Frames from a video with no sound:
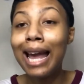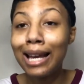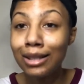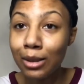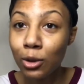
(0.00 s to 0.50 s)

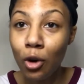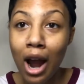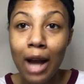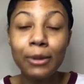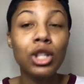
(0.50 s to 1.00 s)
and
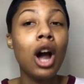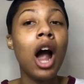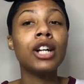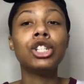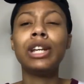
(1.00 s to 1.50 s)
subscribe to
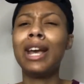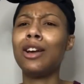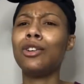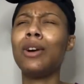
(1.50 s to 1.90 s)
our channel,